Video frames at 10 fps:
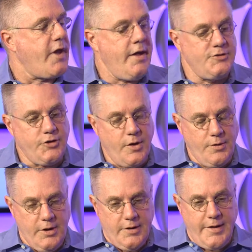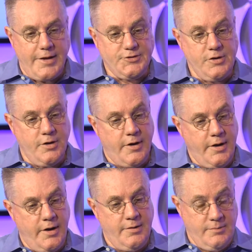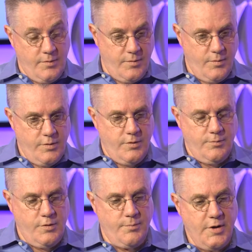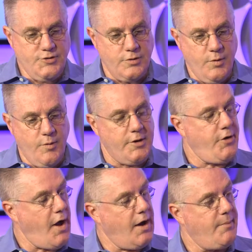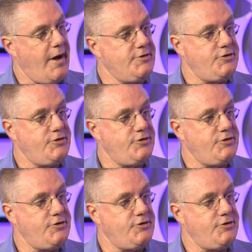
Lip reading: And so that's, and you mentioned we want to talk about